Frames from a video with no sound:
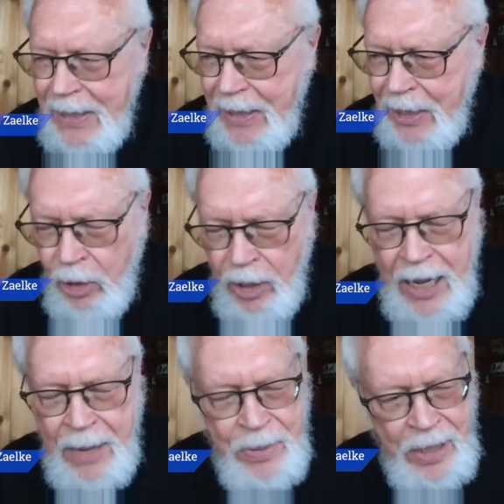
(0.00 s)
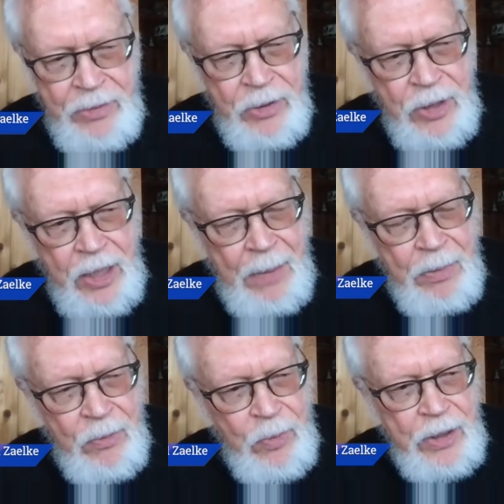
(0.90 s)
in our op-ed just a
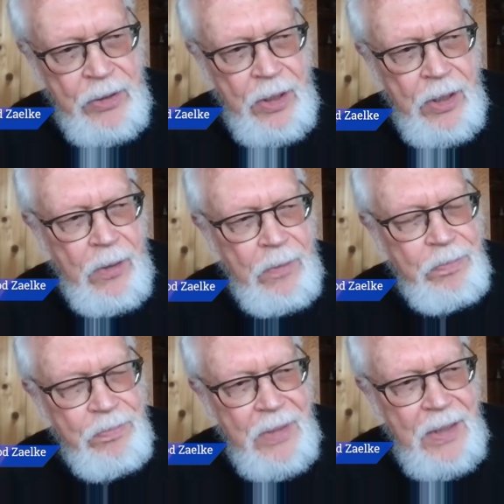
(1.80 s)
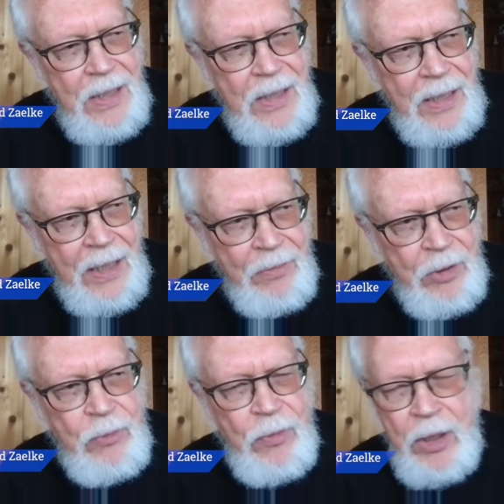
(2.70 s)
couple of weeks ago. And I've
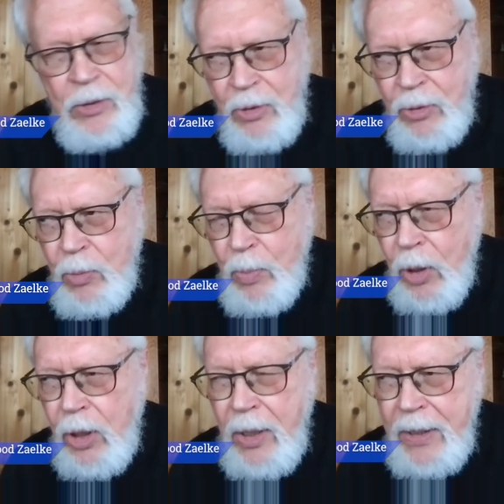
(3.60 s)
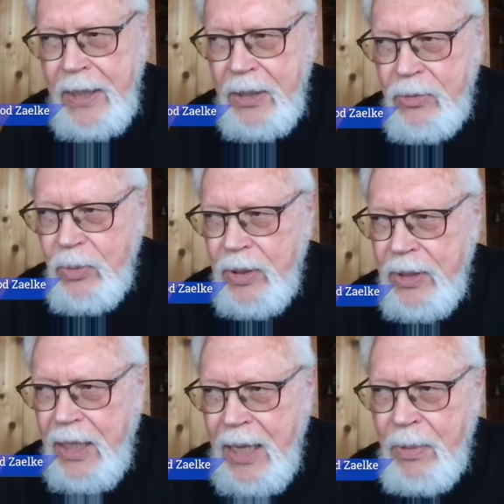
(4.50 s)
just finished a new book on this with
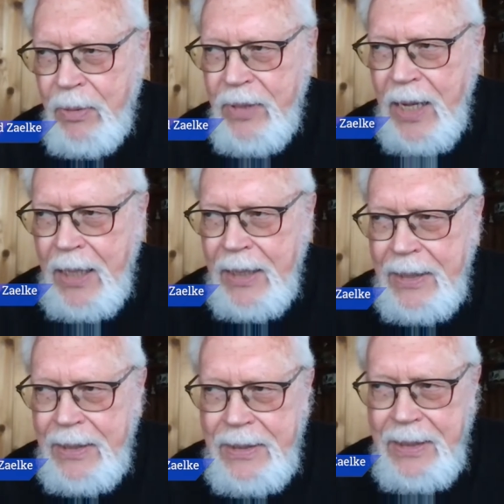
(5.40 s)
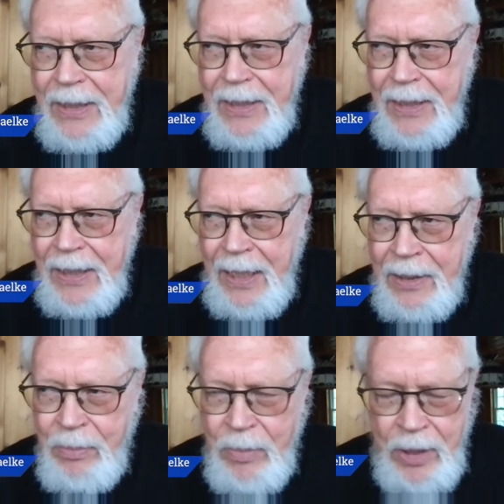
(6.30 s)
a couple of colleagues,
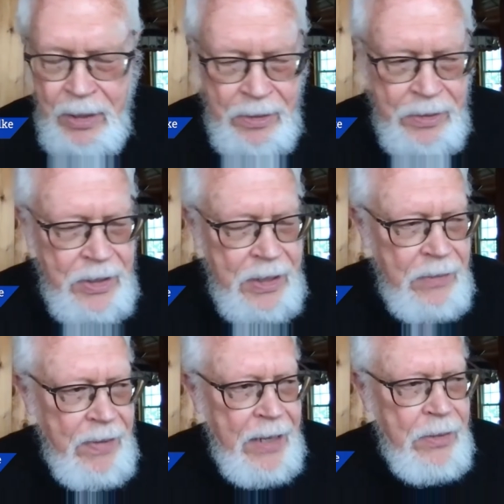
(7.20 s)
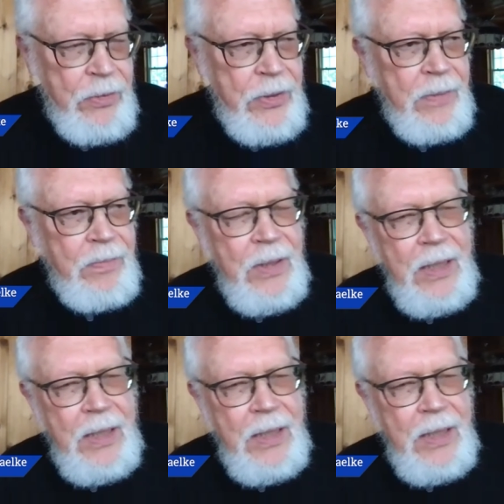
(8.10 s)
Alan Miller and Steve Anderson,